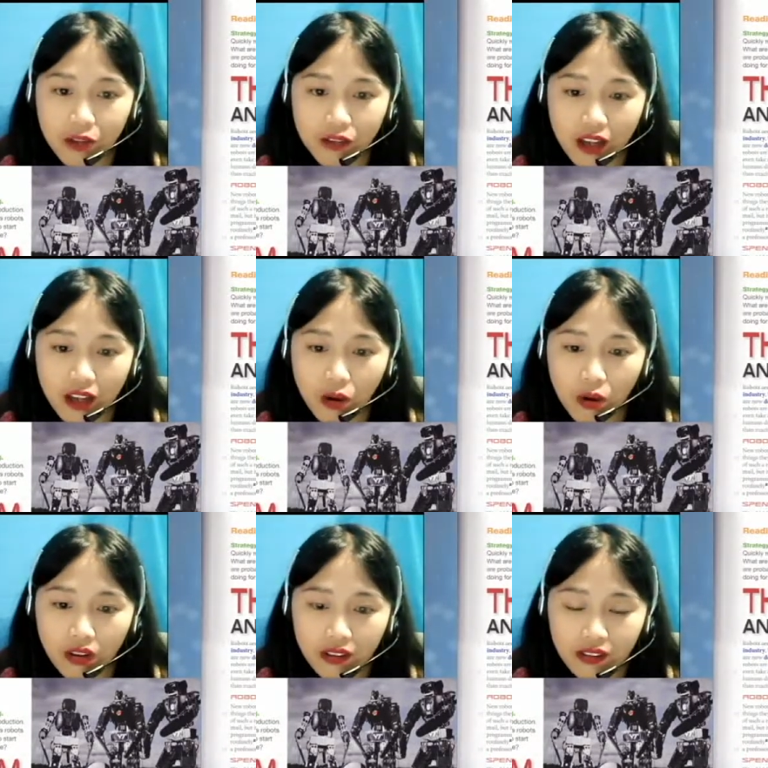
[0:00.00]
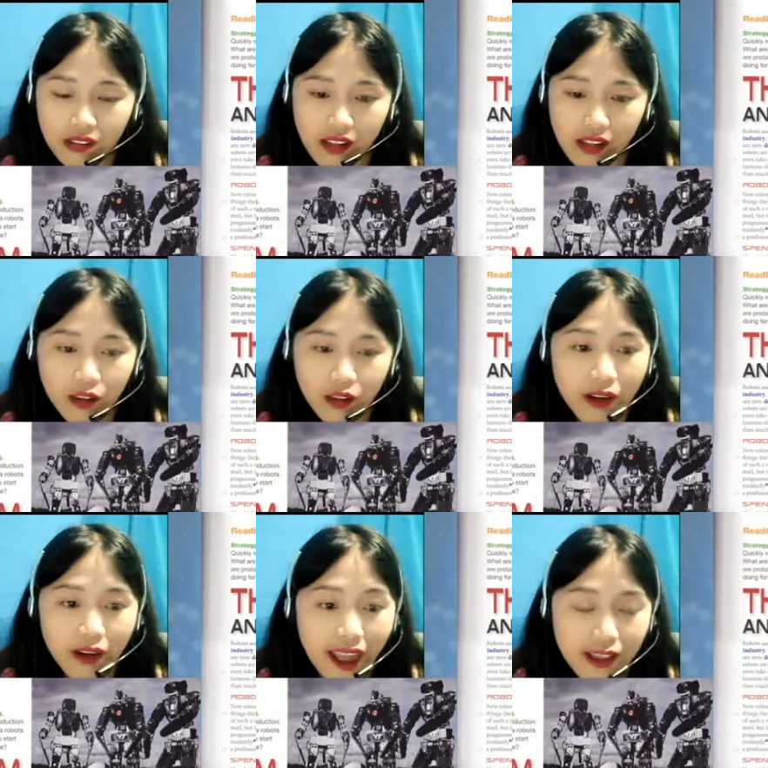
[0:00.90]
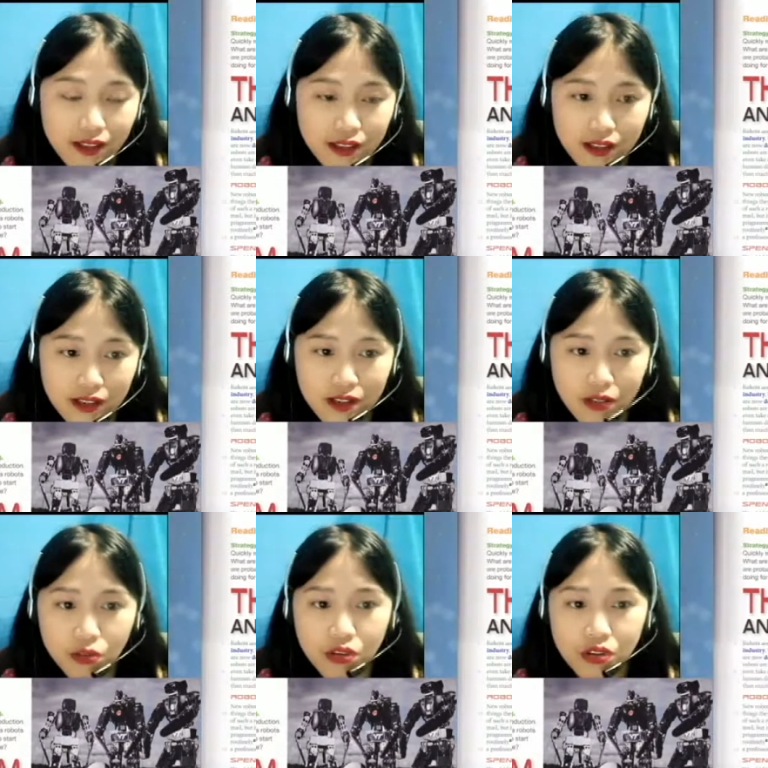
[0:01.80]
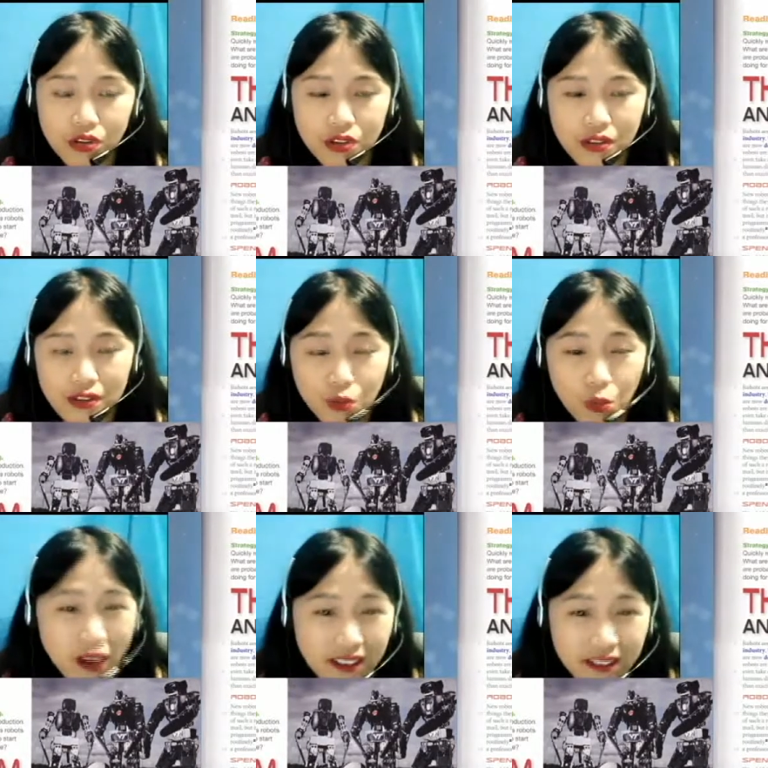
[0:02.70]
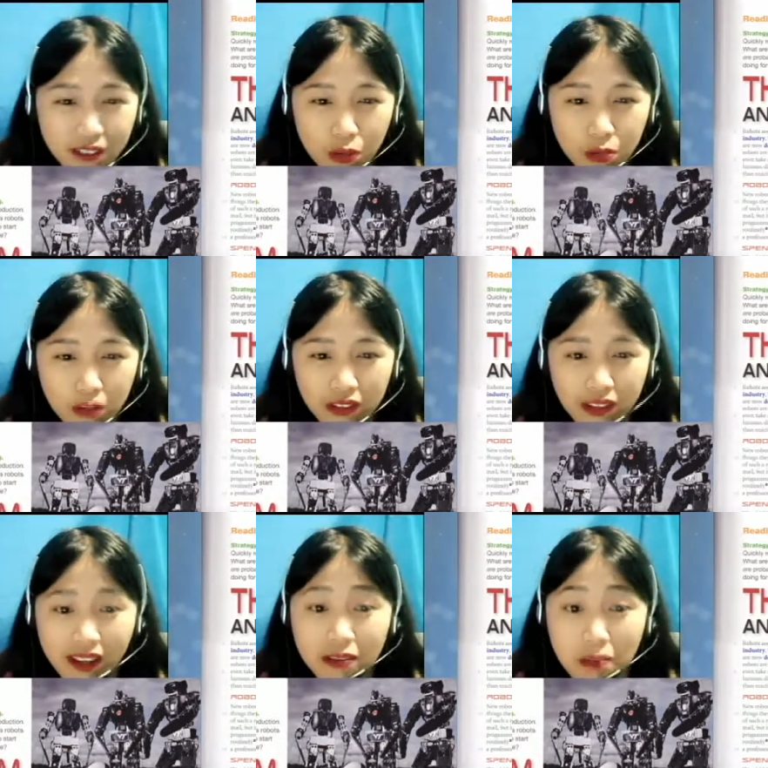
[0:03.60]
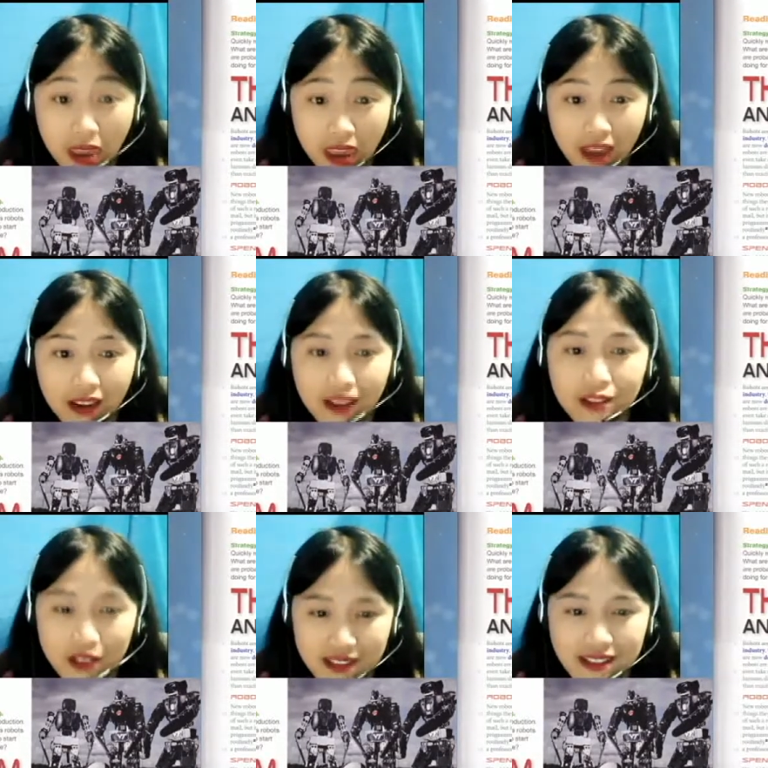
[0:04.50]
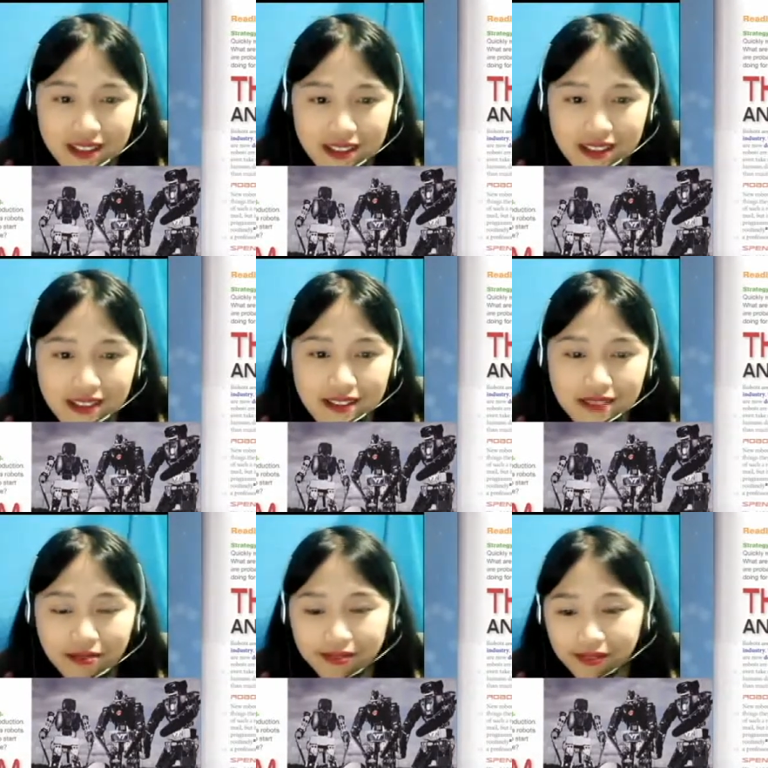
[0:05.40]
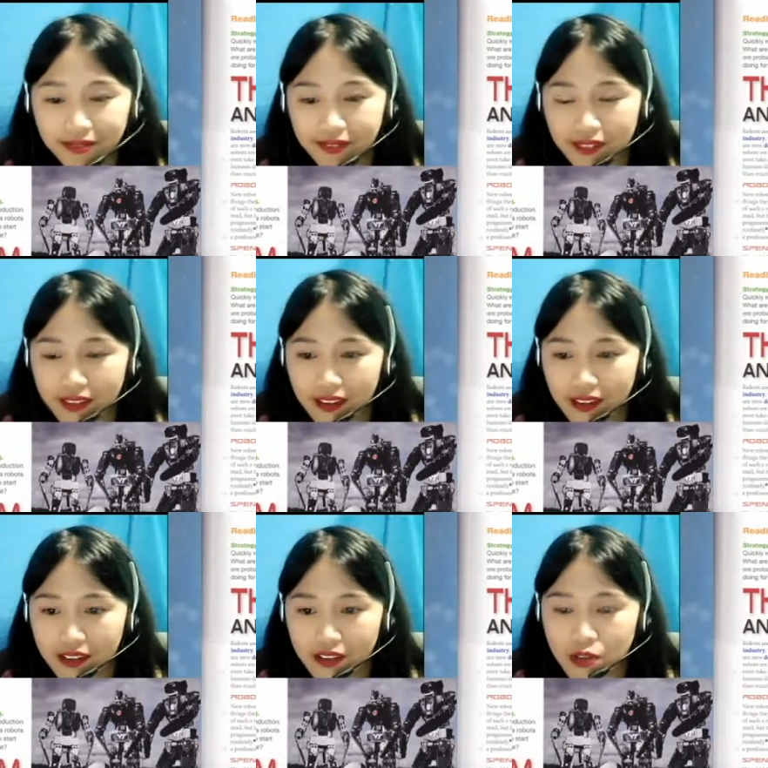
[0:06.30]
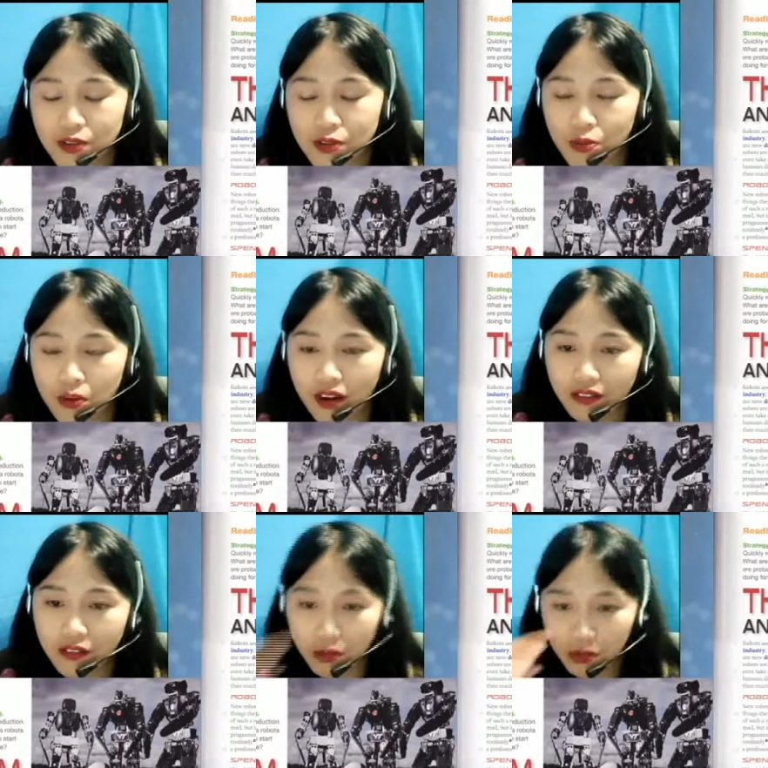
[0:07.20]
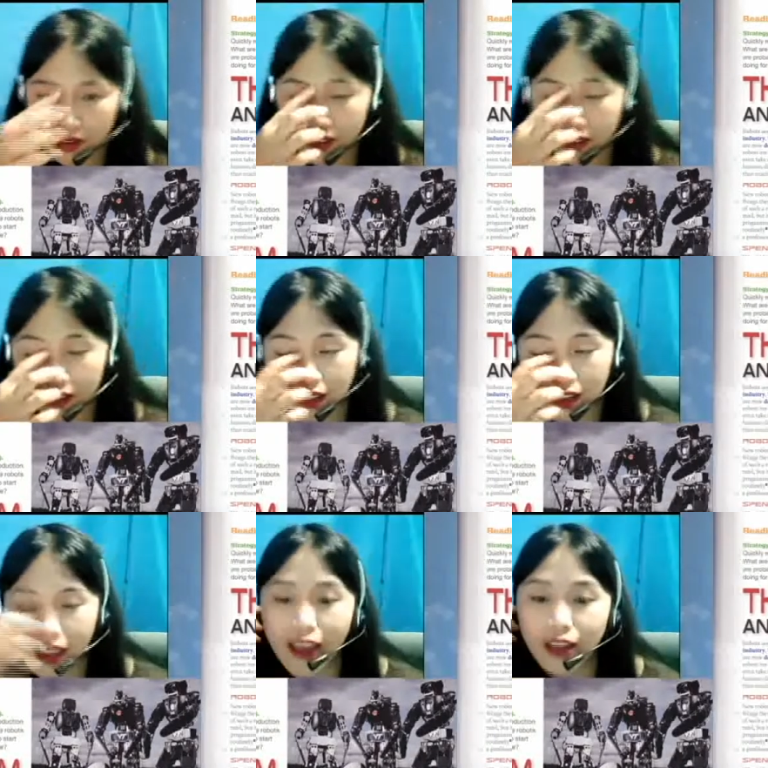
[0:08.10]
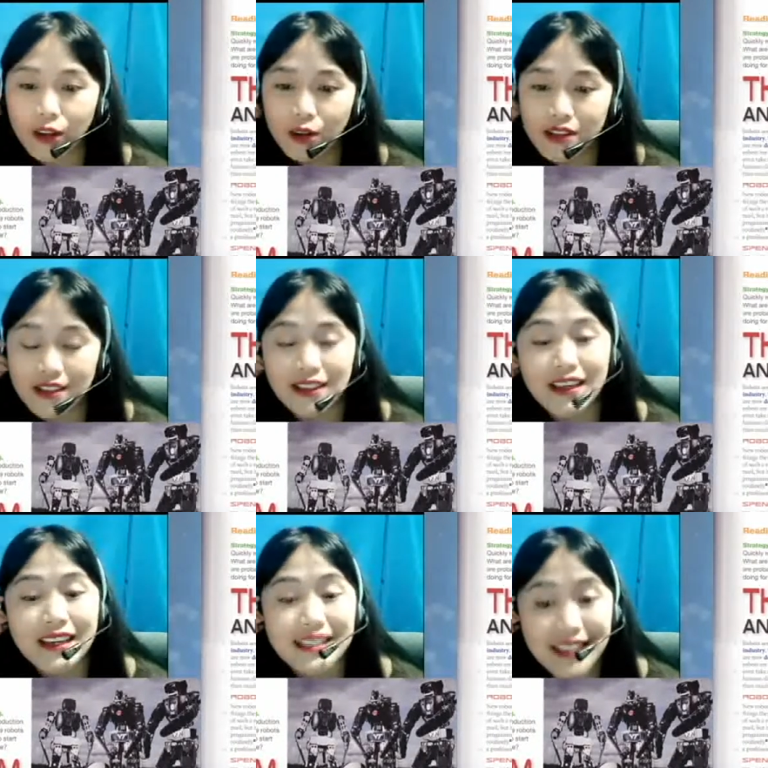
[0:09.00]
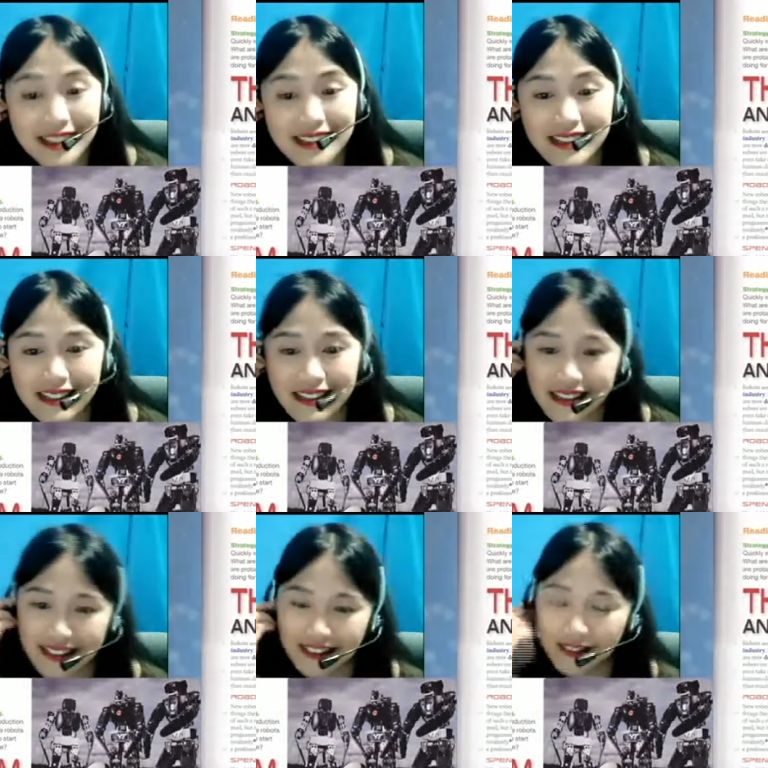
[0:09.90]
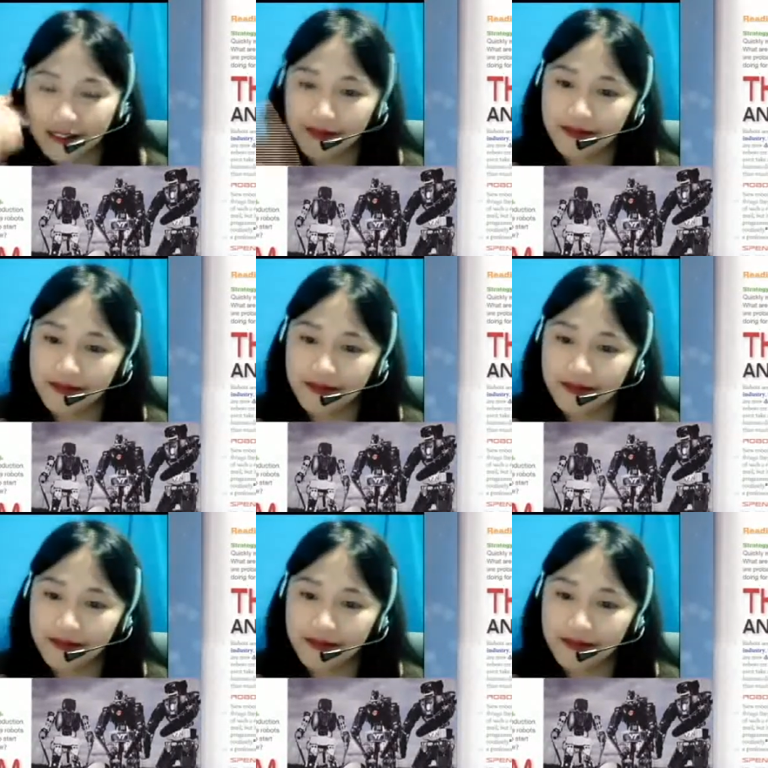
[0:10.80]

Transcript: You've got all the correct answers. Could you choose one of the word and make it into a sentence? Choose one of the word and use it in a sentence.